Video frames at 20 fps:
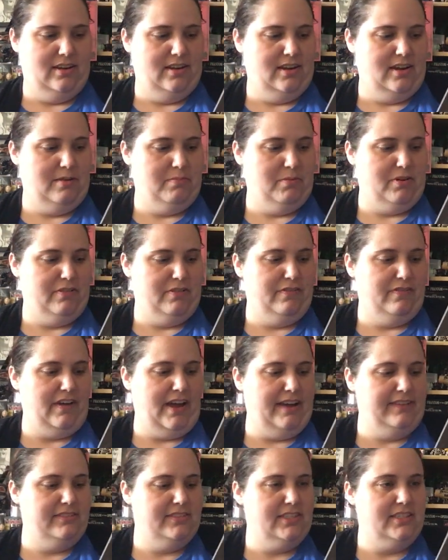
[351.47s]
Number
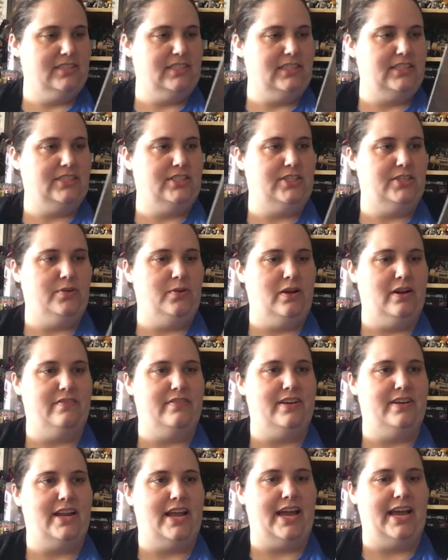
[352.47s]
562 out
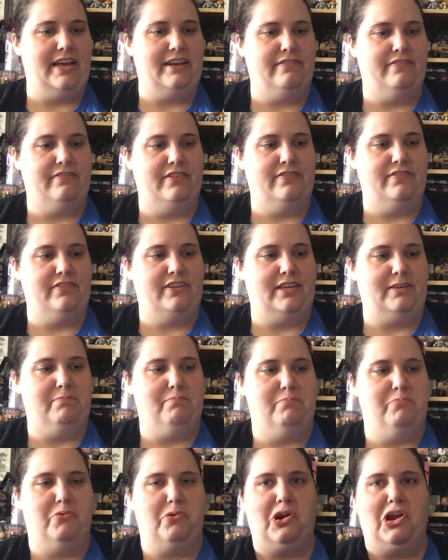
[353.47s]
of 950.
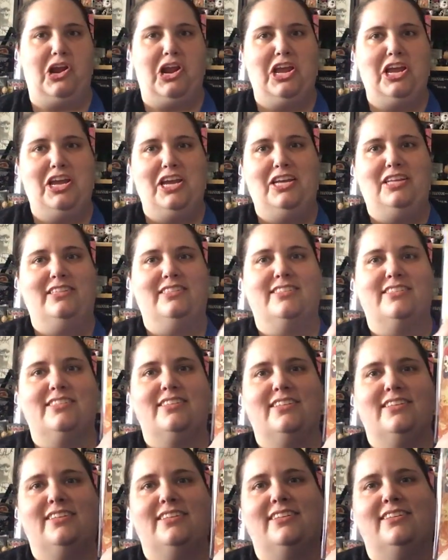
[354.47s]

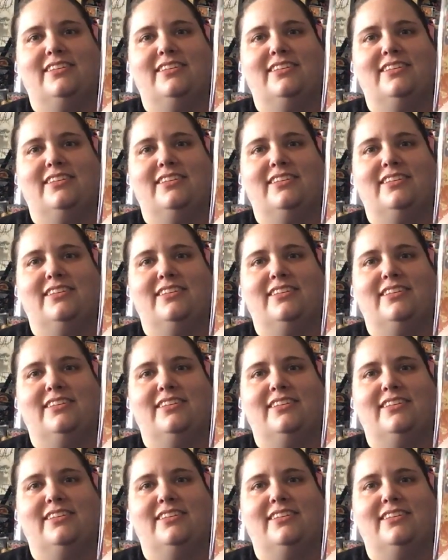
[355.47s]
Brains.